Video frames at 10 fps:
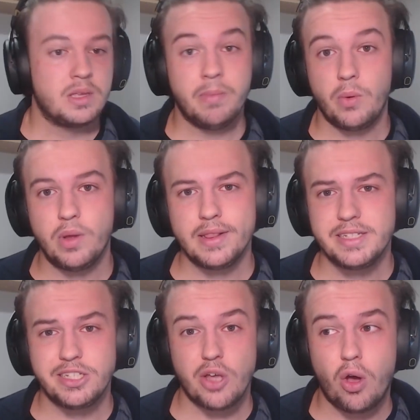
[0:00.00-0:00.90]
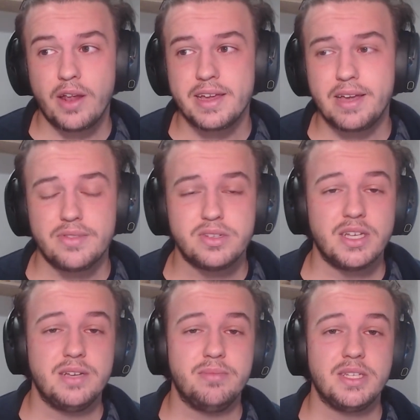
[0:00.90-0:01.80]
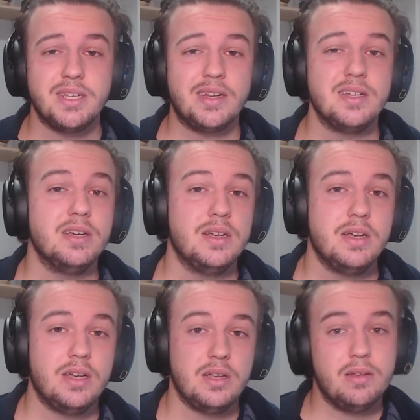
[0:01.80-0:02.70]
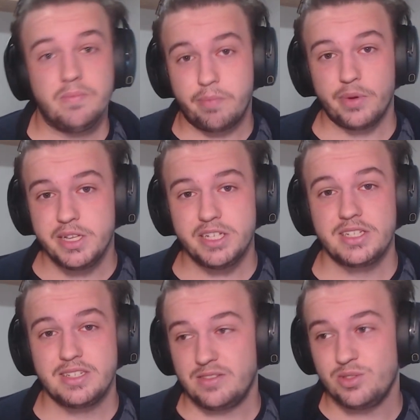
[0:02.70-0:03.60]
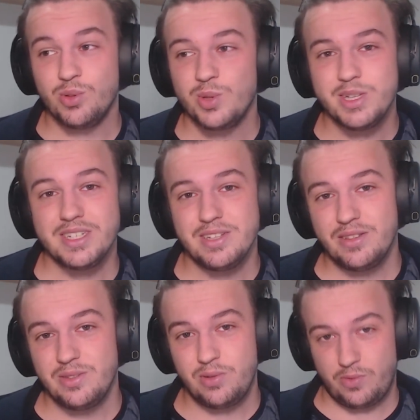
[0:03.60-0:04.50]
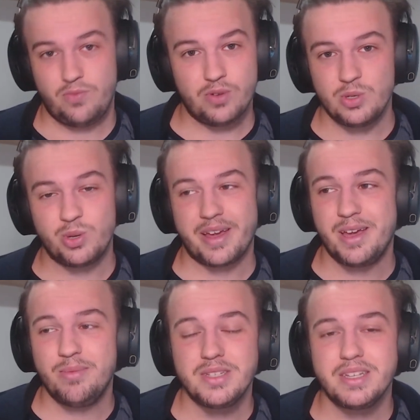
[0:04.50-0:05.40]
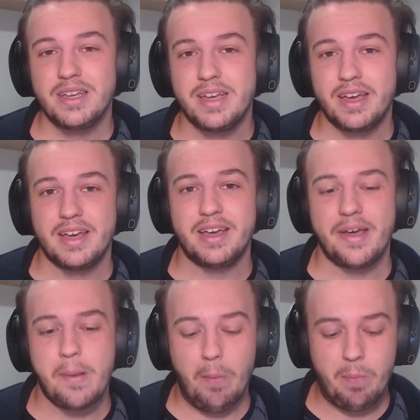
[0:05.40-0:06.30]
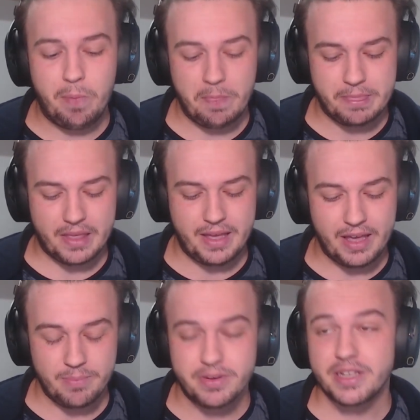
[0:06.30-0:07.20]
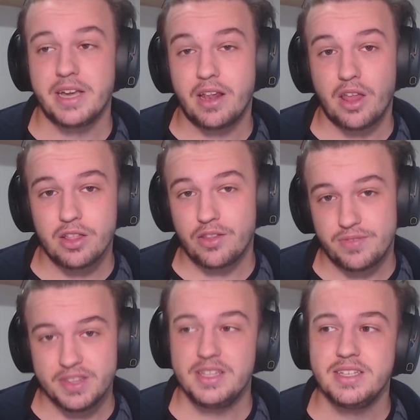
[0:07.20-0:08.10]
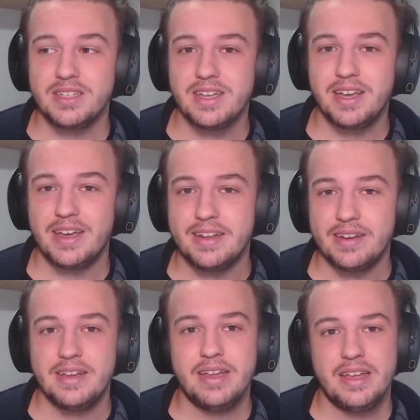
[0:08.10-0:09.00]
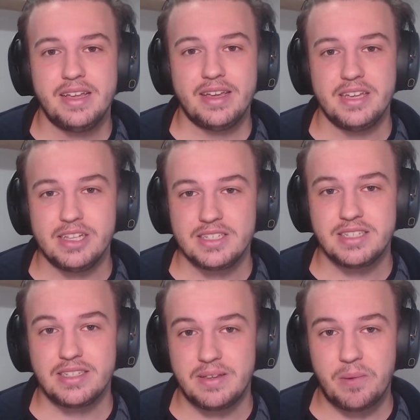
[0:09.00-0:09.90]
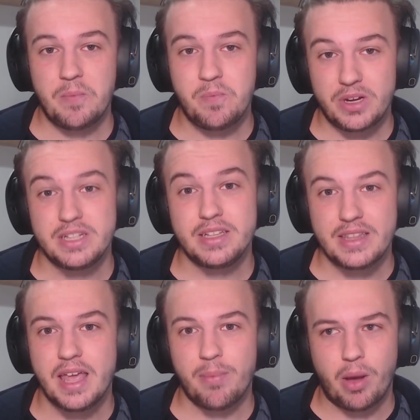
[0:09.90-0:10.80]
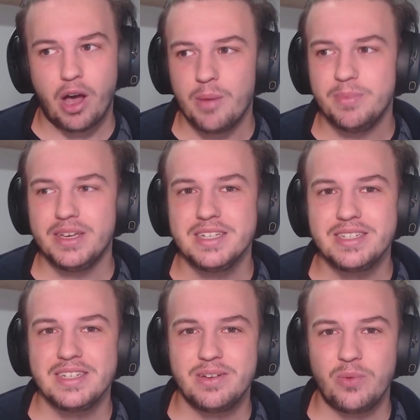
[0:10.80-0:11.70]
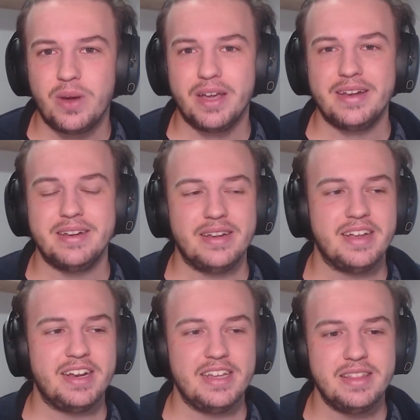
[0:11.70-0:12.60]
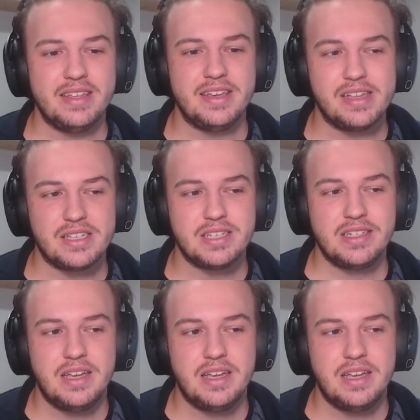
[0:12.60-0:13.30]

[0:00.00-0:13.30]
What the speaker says: Well, this is all I have to say. Basically, please do this for your games. I play a lot of indies and it's pretty damn obvious when an indie it's